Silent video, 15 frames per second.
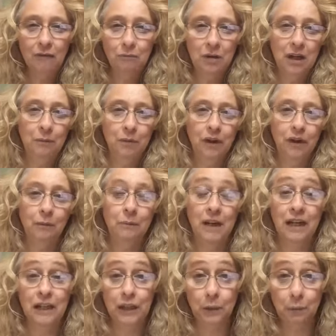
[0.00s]
people are
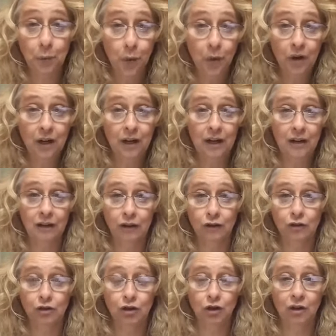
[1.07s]
being supported in their
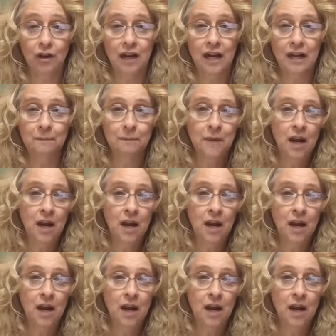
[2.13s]
journey.